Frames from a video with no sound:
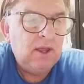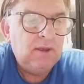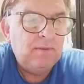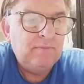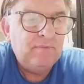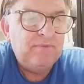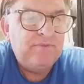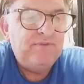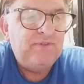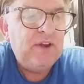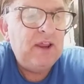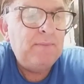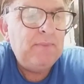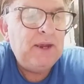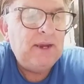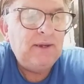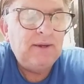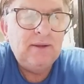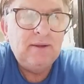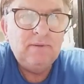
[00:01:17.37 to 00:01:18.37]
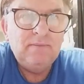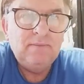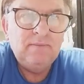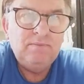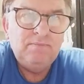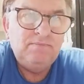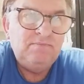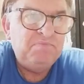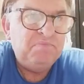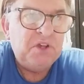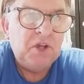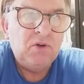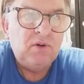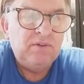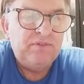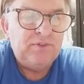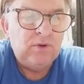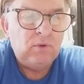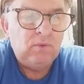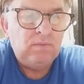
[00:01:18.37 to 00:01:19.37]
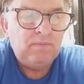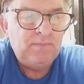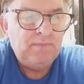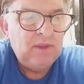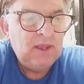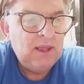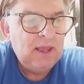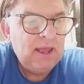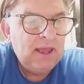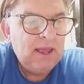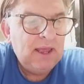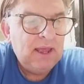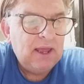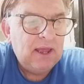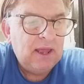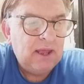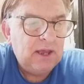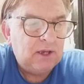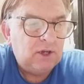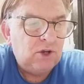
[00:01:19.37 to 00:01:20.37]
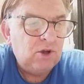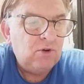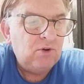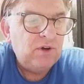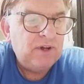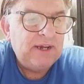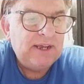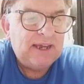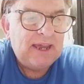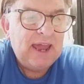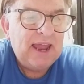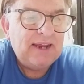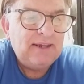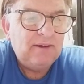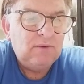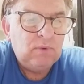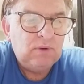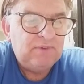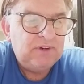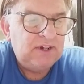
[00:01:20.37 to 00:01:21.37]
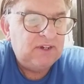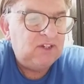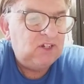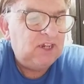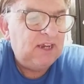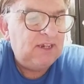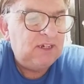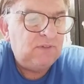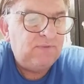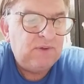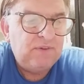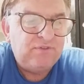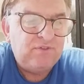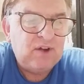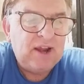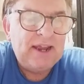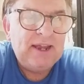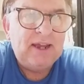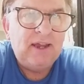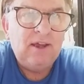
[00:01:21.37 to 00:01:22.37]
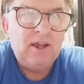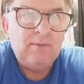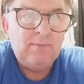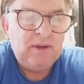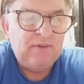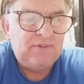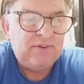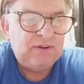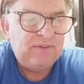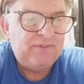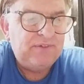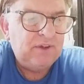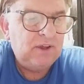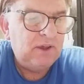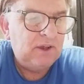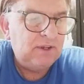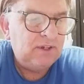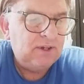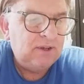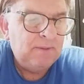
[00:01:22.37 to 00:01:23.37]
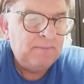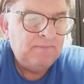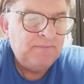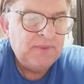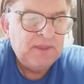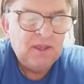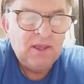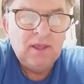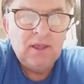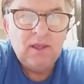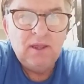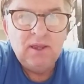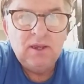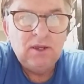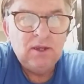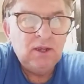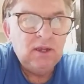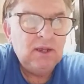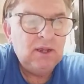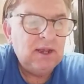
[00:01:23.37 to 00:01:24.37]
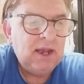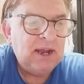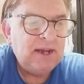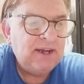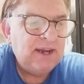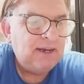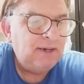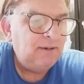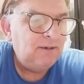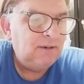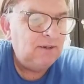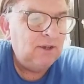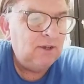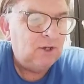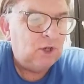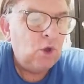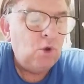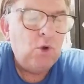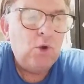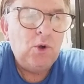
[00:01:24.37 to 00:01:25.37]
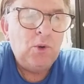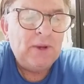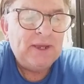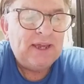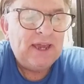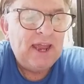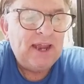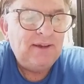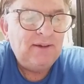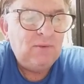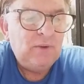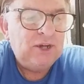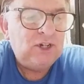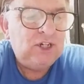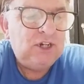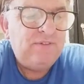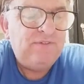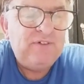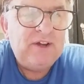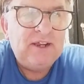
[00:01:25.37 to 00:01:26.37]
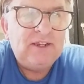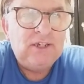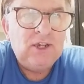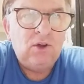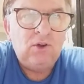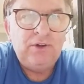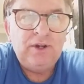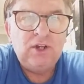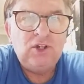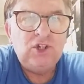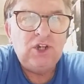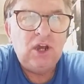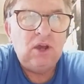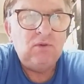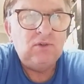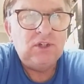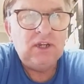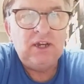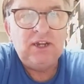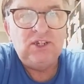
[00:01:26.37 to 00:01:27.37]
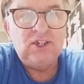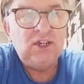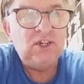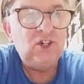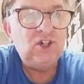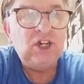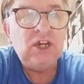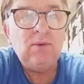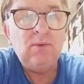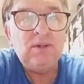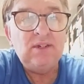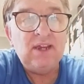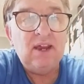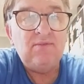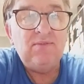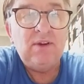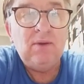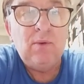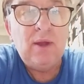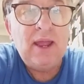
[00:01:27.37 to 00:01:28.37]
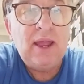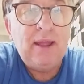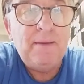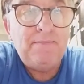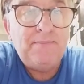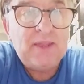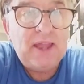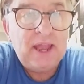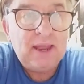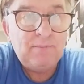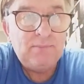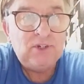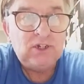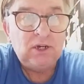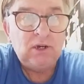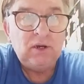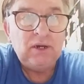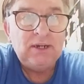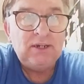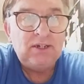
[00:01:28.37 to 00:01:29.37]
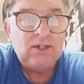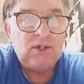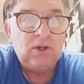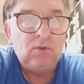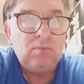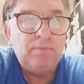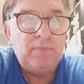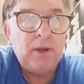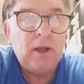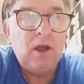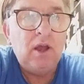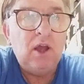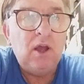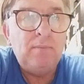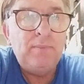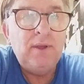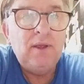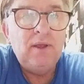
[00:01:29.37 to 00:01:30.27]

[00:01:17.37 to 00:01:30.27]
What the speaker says: Fleming, beautiful. Guru again with an assist for Fran Kirby for the third. And then Guru again, where she flicked it on to Charles. Listen, she was everywhere. Absolutely superb